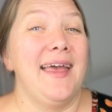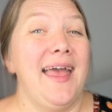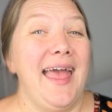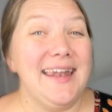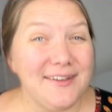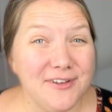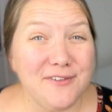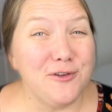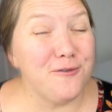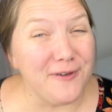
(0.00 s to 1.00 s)
And even if
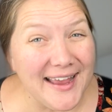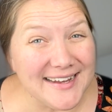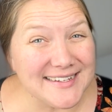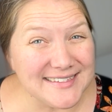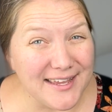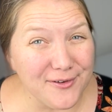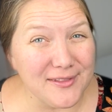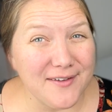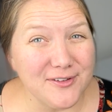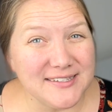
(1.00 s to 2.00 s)
you find a Saver
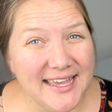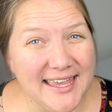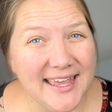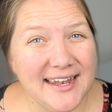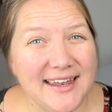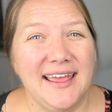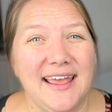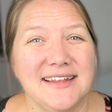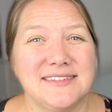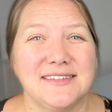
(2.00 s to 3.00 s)
Level ticket,
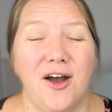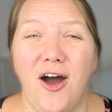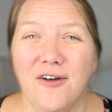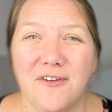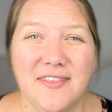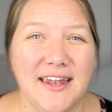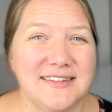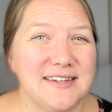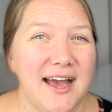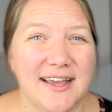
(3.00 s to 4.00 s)
it's often that
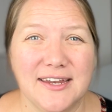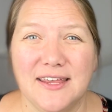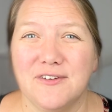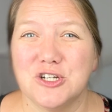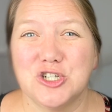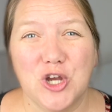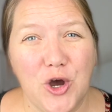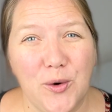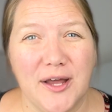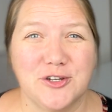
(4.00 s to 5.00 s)
it's not going to even
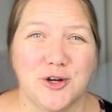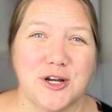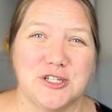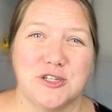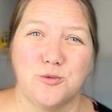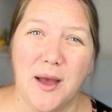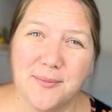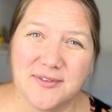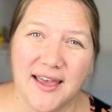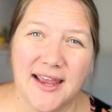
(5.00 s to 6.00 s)
show on Turkish's
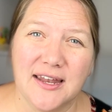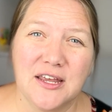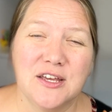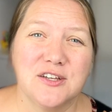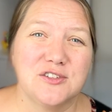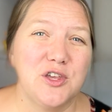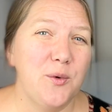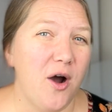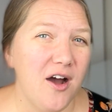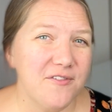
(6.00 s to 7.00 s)
website, so you
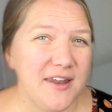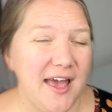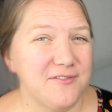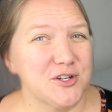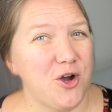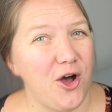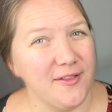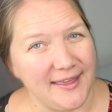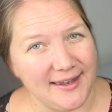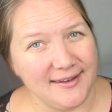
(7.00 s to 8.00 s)
often have to call
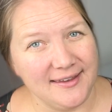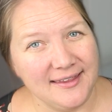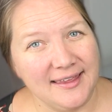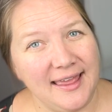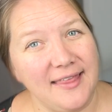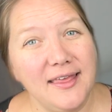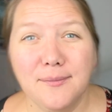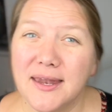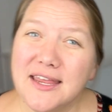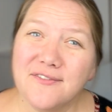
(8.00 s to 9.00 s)
in. And then
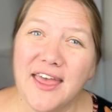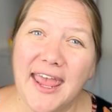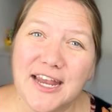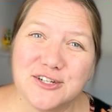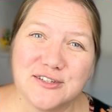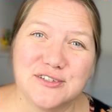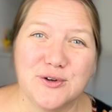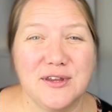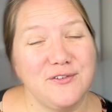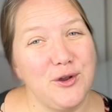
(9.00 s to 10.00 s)
many of the agents
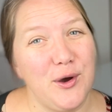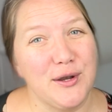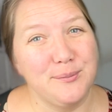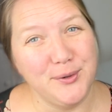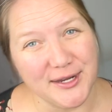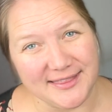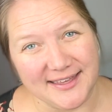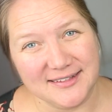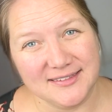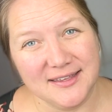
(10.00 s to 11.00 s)
don't even know how to book
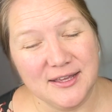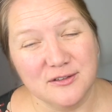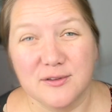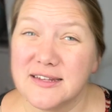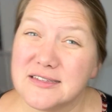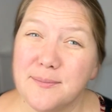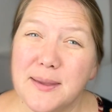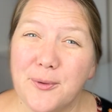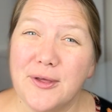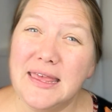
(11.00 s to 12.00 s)
this, so then some
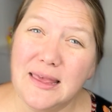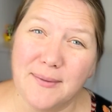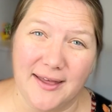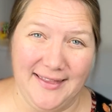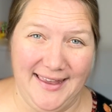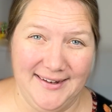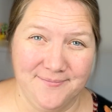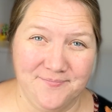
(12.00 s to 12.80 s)
people email in.